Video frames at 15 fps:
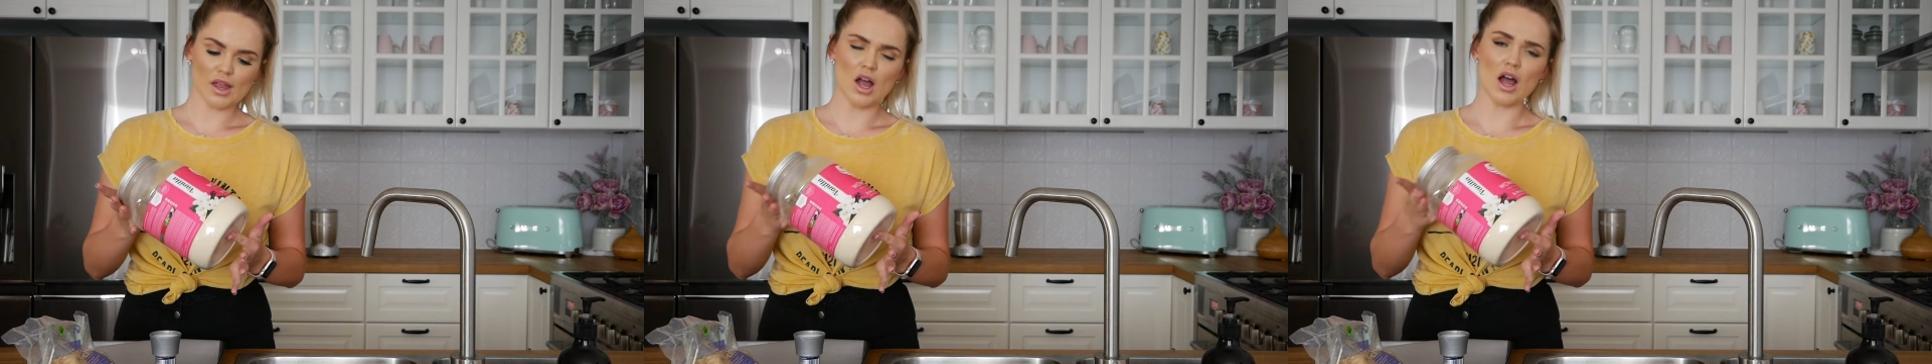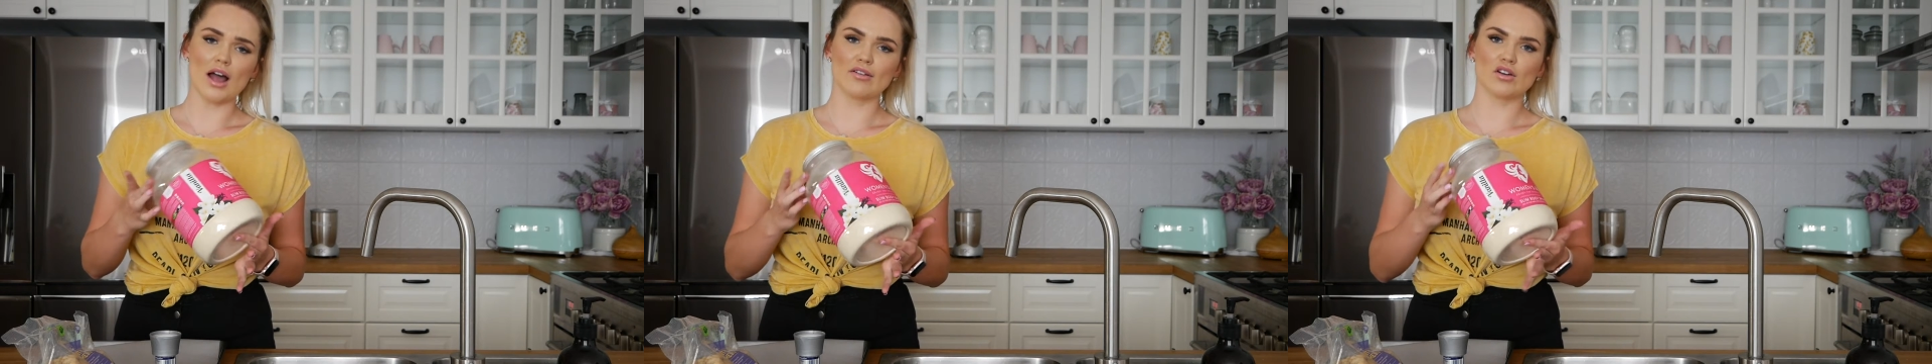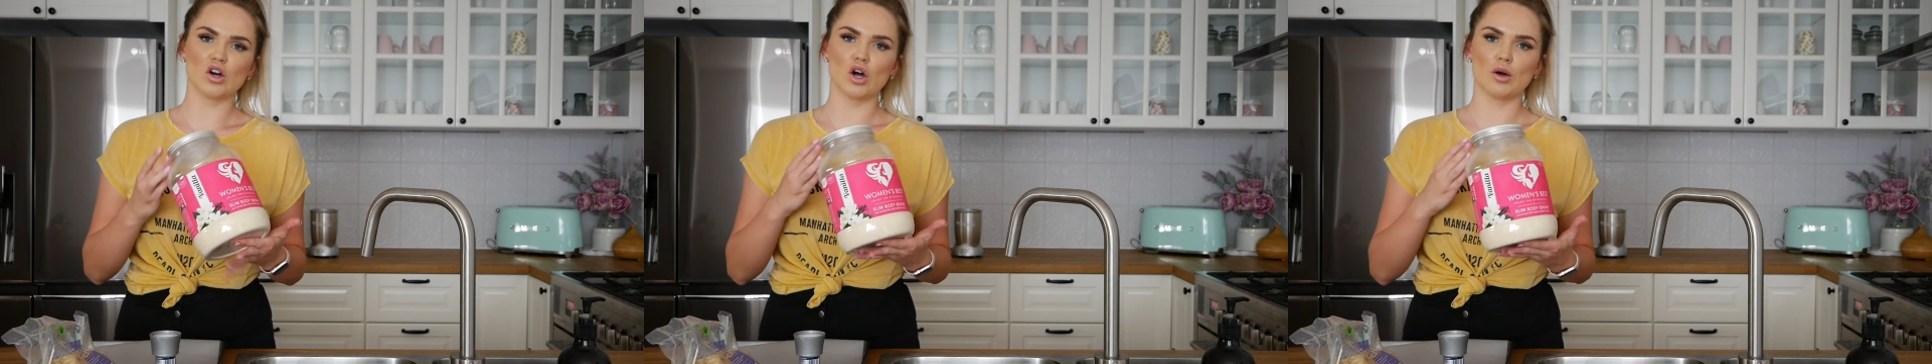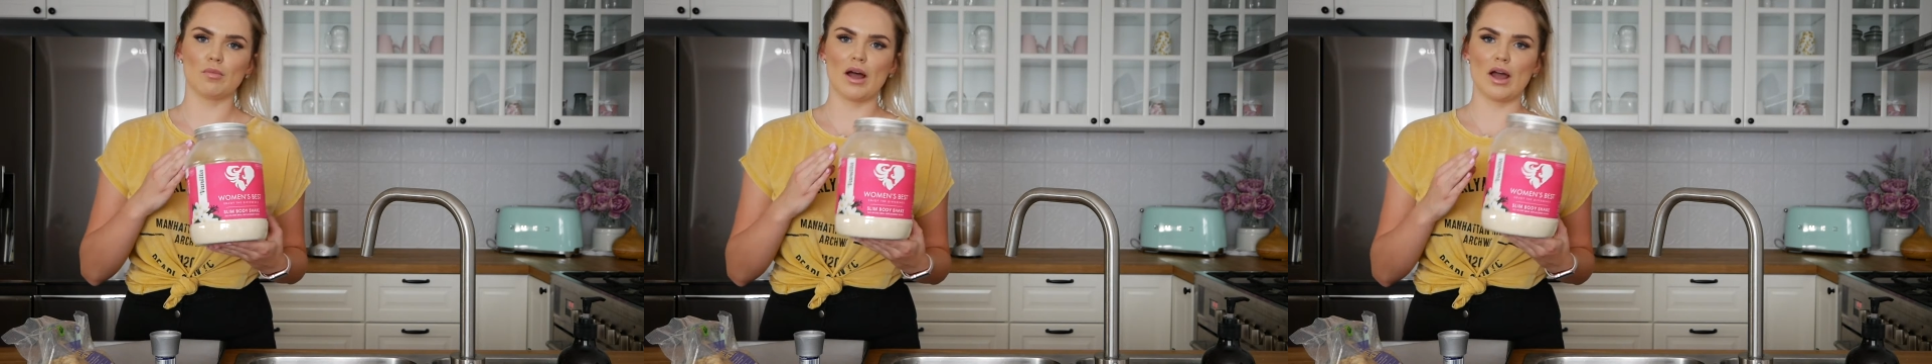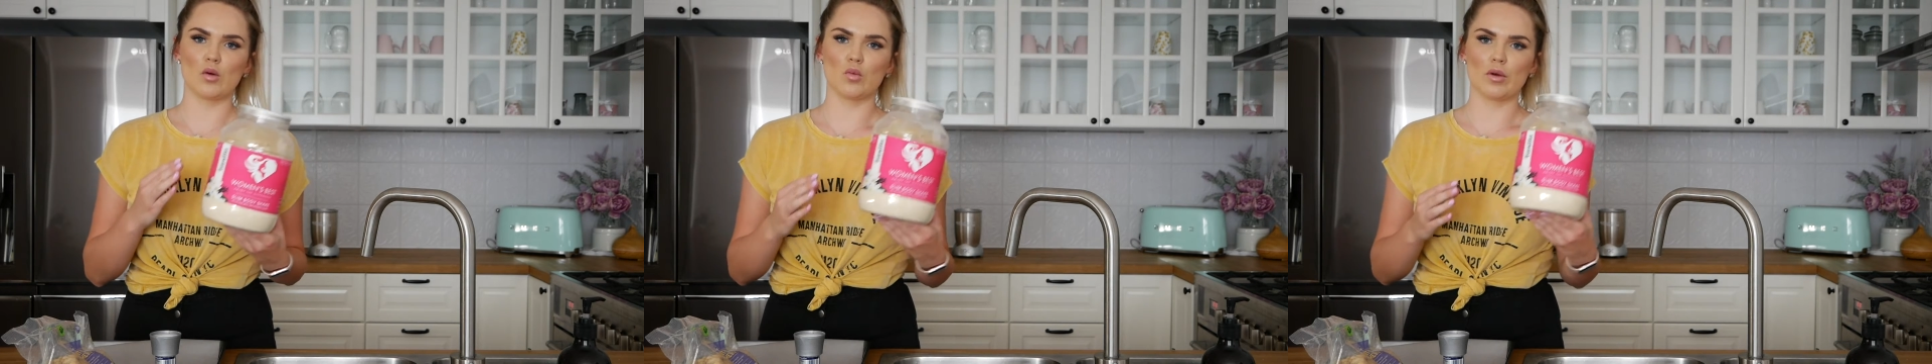I've got
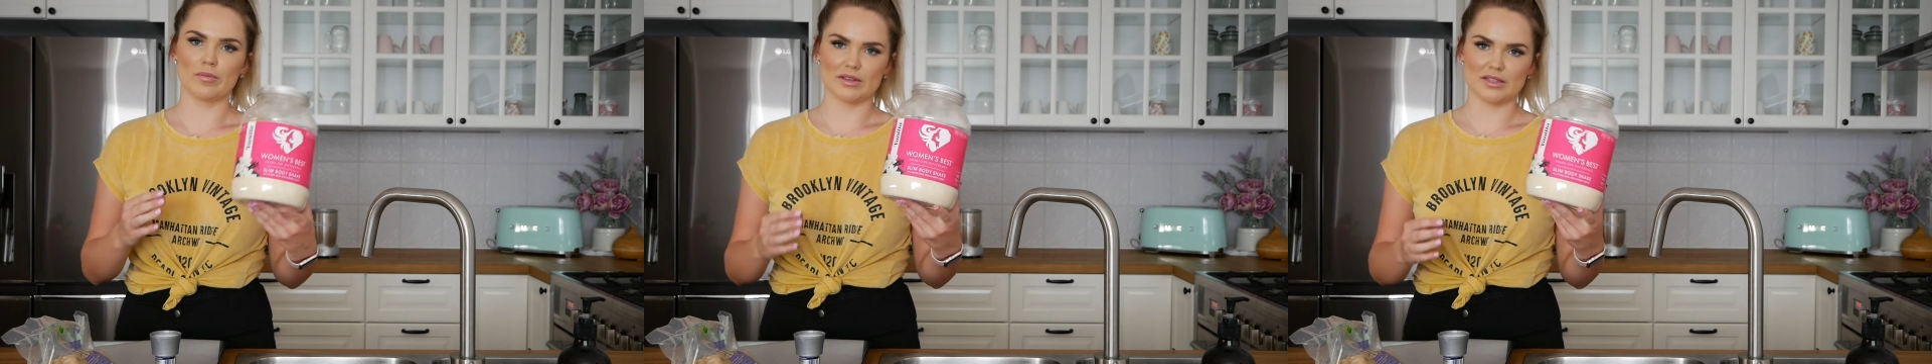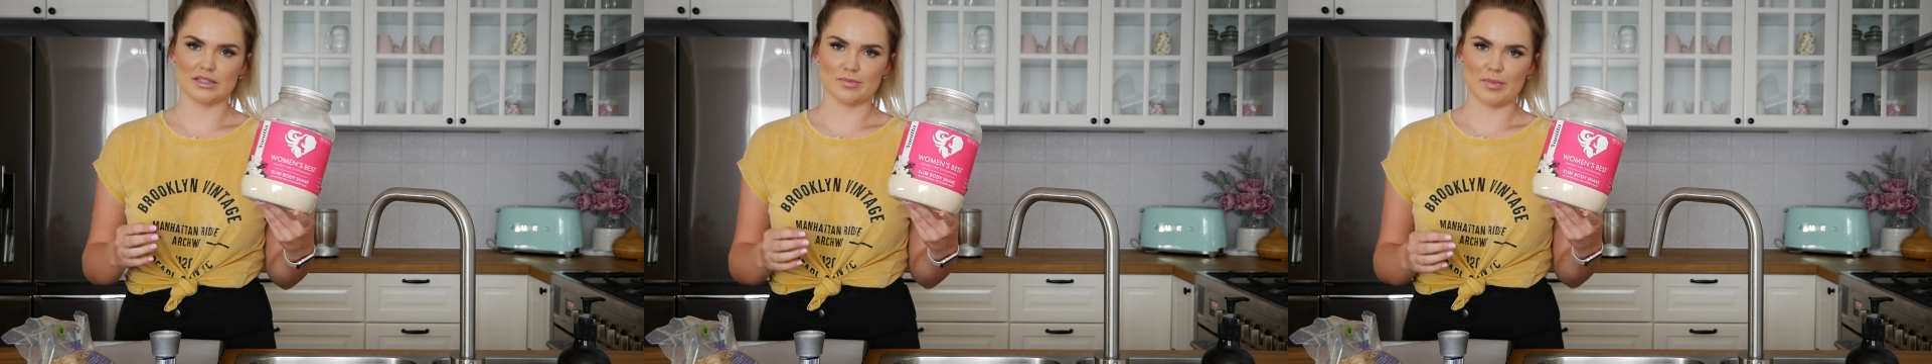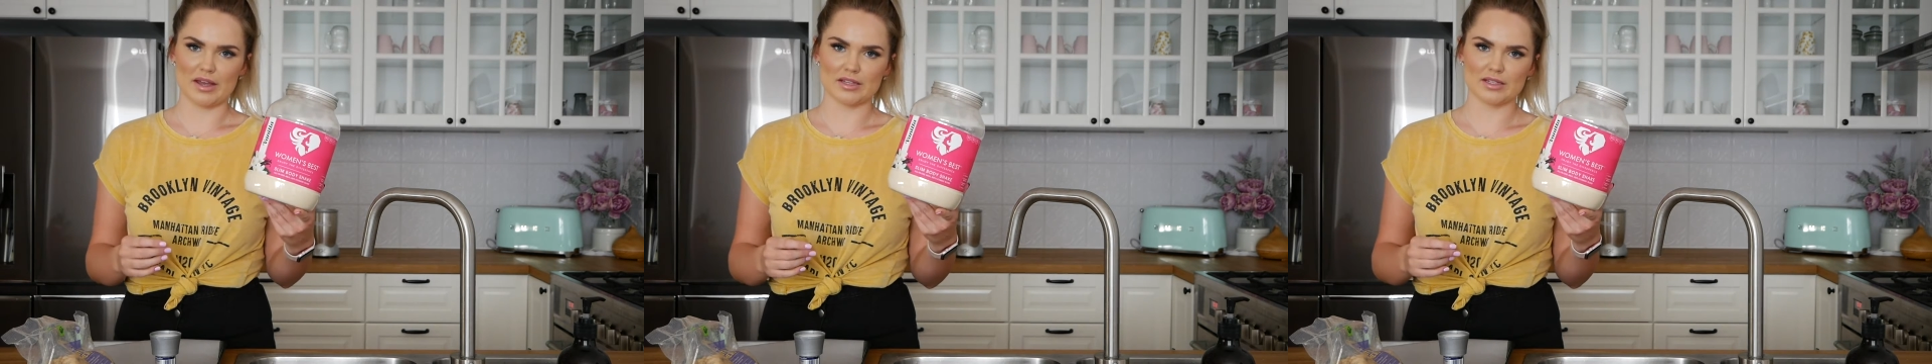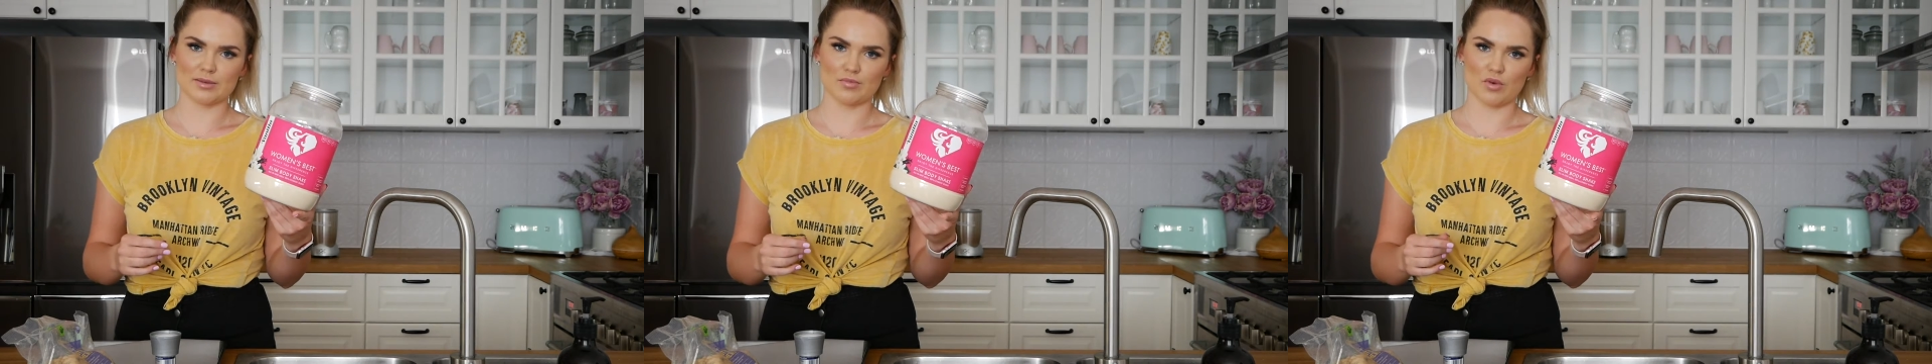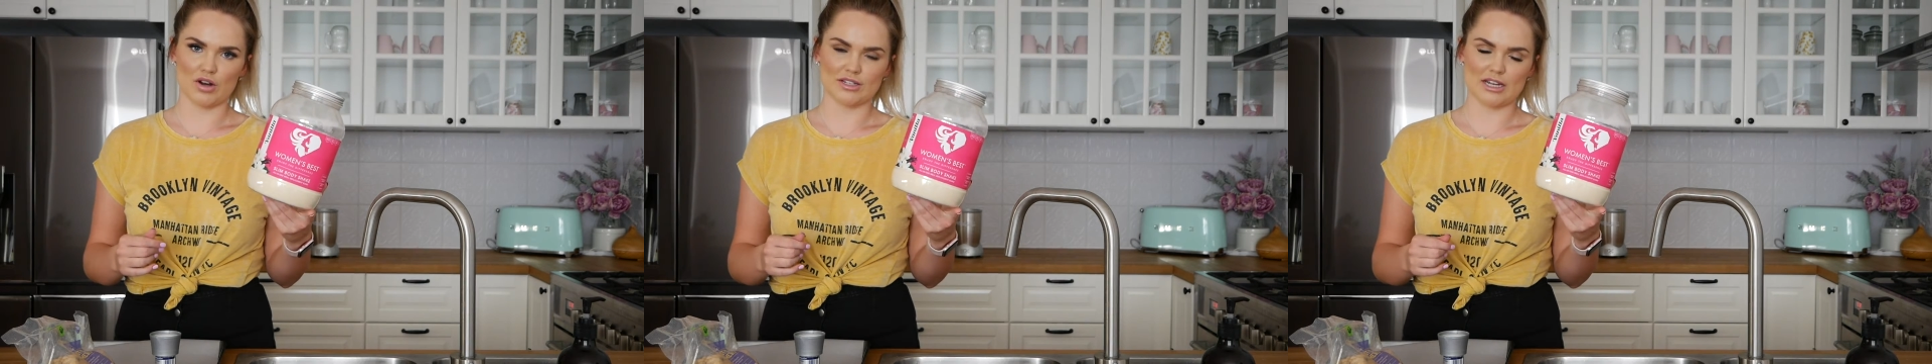my Women's
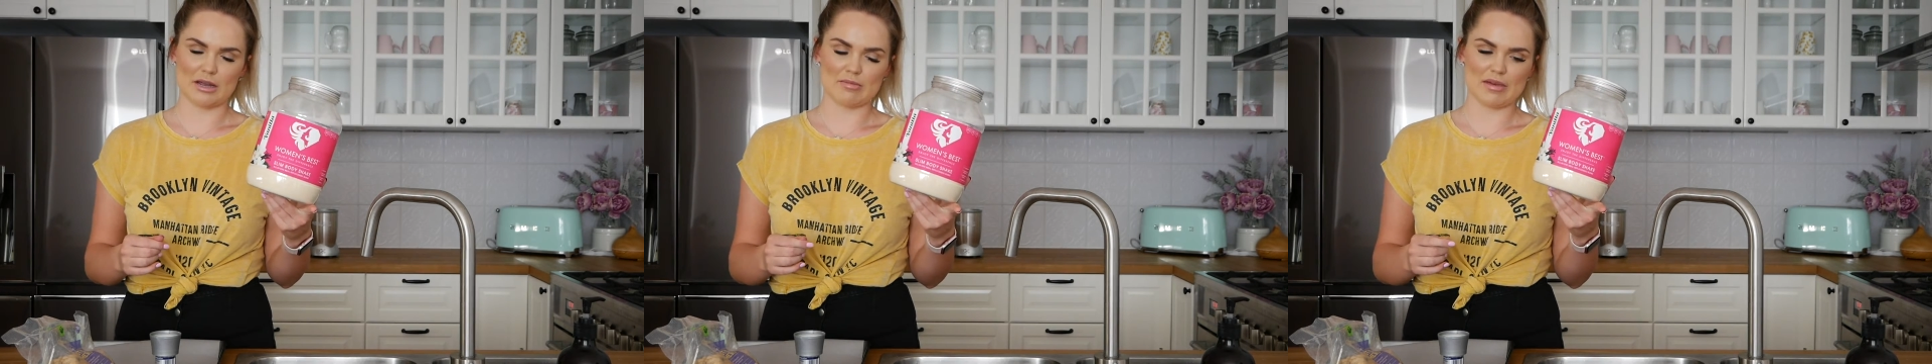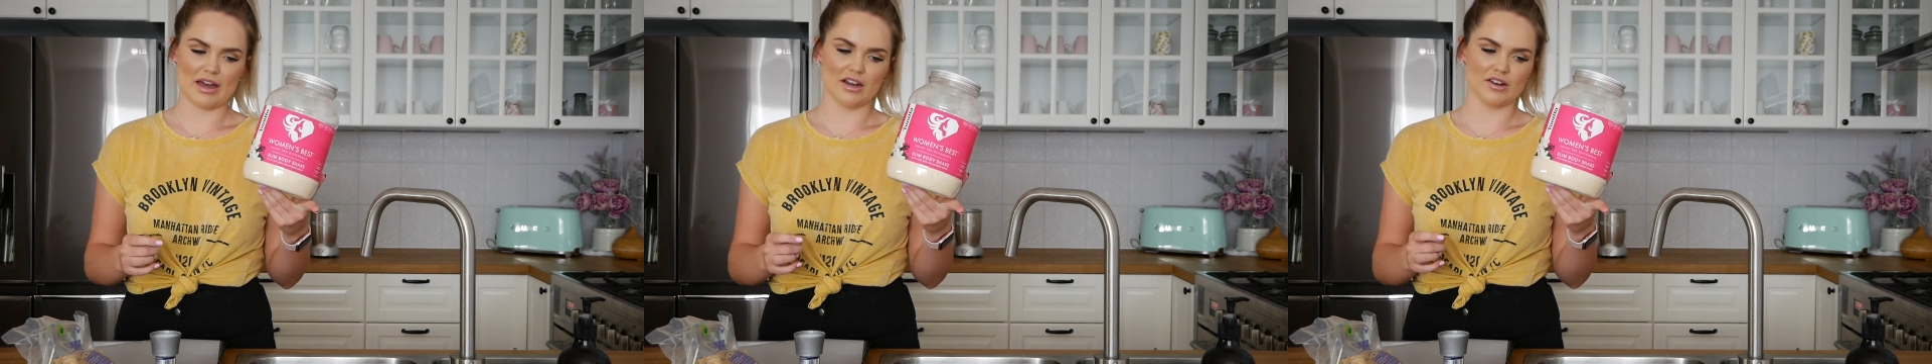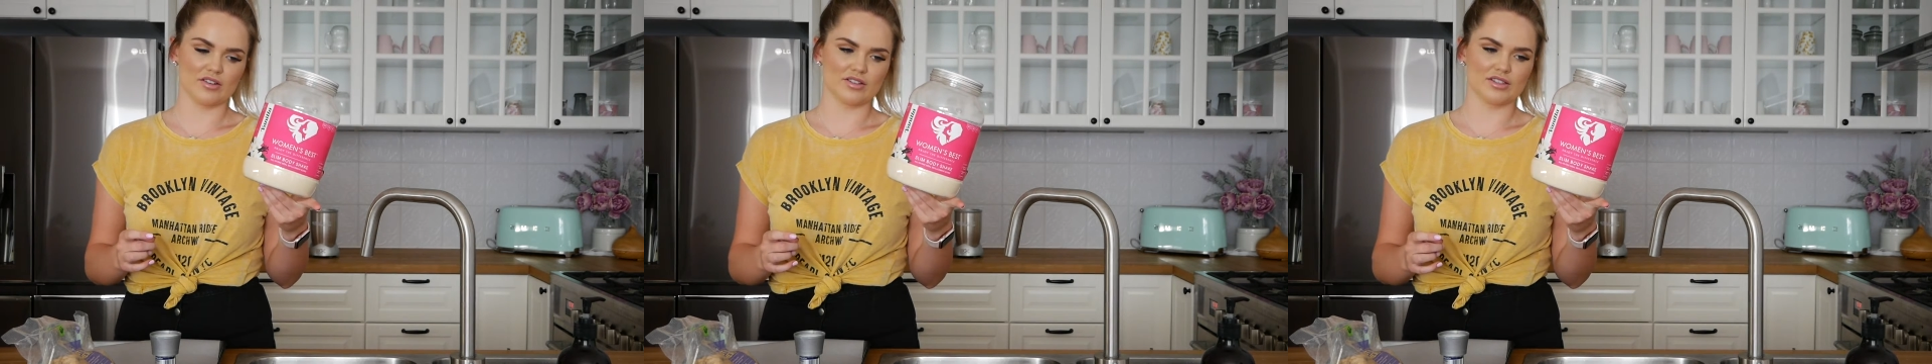Best protein powder.